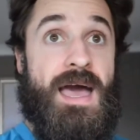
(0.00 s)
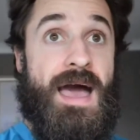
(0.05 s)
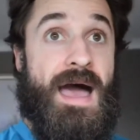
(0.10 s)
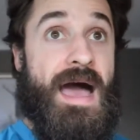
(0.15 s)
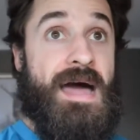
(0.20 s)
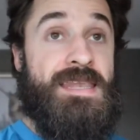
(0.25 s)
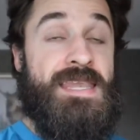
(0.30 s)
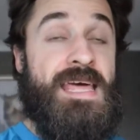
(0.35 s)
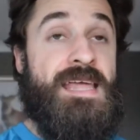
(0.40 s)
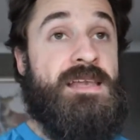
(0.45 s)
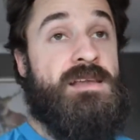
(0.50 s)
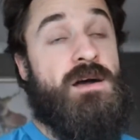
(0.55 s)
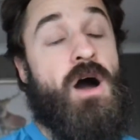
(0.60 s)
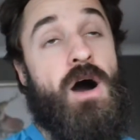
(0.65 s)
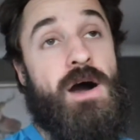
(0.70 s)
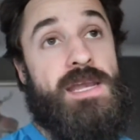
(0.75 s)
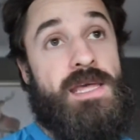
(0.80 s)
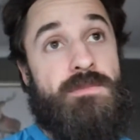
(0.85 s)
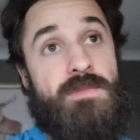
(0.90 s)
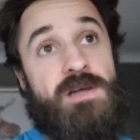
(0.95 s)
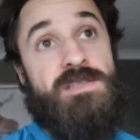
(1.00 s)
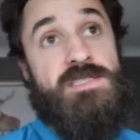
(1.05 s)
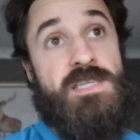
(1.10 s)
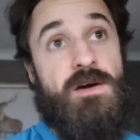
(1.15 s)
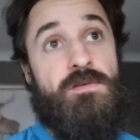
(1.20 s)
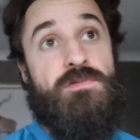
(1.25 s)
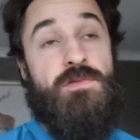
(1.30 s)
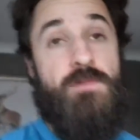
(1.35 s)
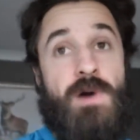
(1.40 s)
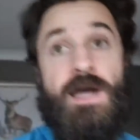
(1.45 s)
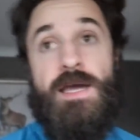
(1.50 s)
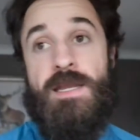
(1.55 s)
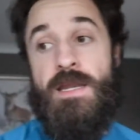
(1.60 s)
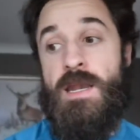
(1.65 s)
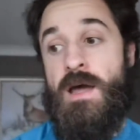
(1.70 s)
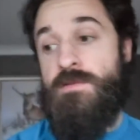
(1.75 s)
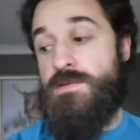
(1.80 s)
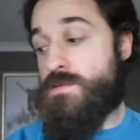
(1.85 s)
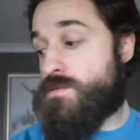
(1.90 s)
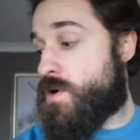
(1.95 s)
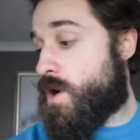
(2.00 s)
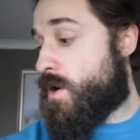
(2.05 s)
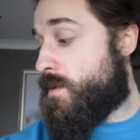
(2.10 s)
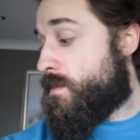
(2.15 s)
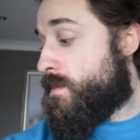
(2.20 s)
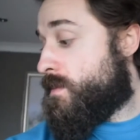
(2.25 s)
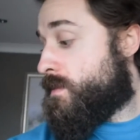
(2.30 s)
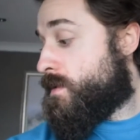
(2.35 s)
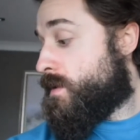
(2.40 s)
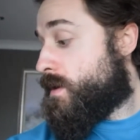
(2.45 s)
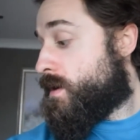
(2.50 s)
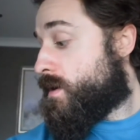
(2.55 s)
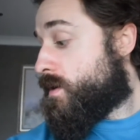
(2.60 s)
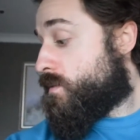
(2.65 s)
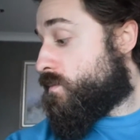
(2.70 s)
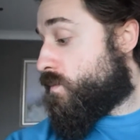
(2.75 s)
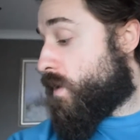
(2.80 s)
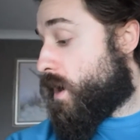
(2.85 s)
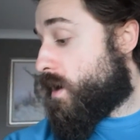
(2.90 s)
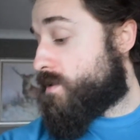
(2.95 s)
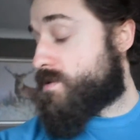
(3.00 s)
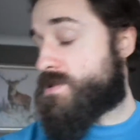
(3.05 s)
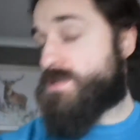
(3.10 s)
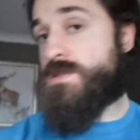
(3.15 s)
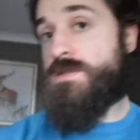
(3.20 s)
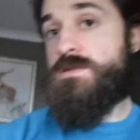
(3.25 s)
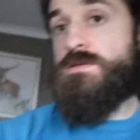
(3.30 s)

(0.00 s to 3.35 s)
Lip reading: and then hiding myself away in another room whilst...